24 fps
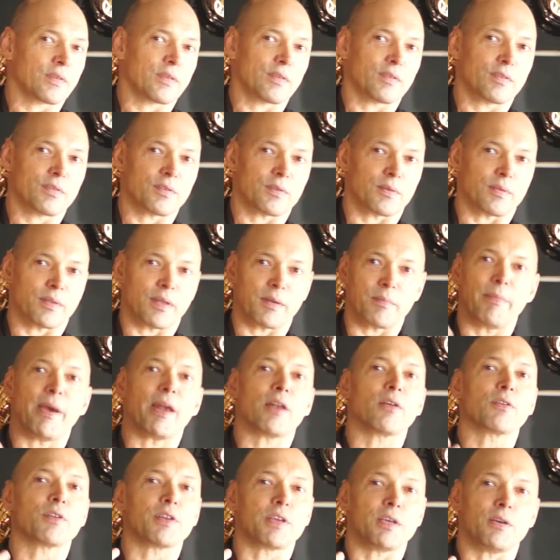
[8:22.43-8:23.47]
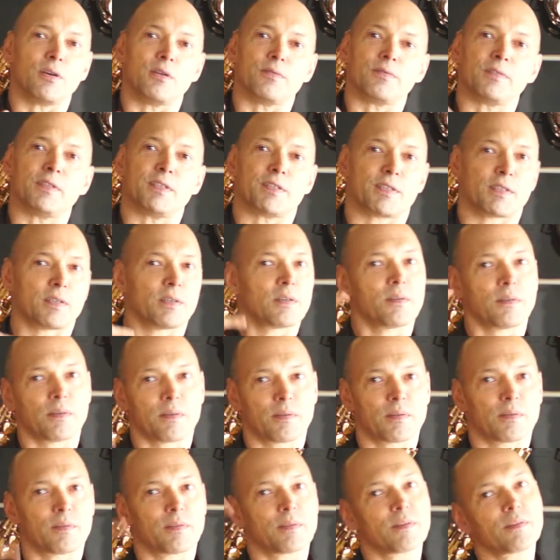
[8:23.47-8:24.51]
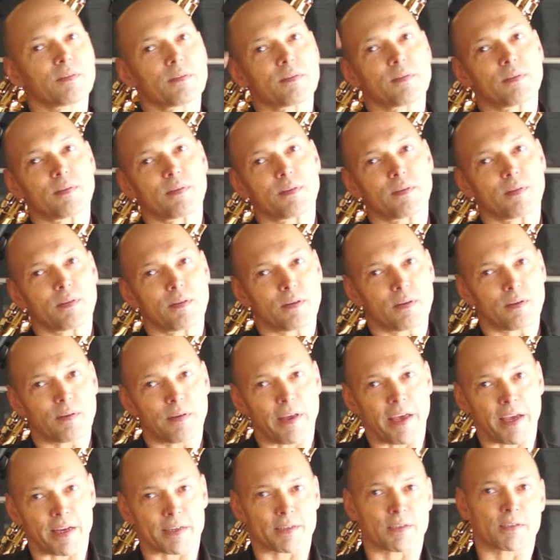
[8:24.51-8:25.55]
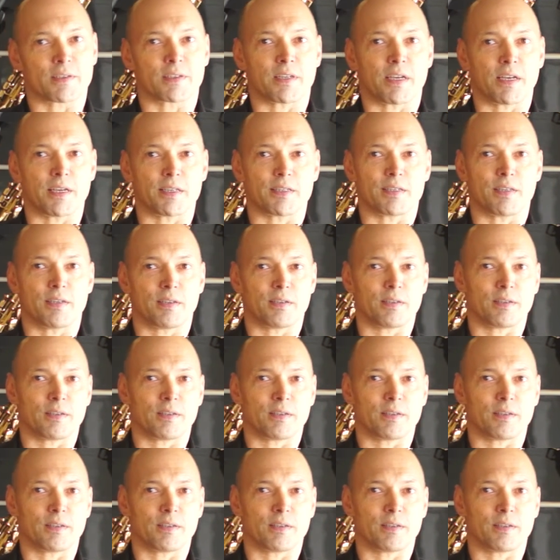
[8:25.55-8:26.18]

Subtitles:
So that melody of this exercise,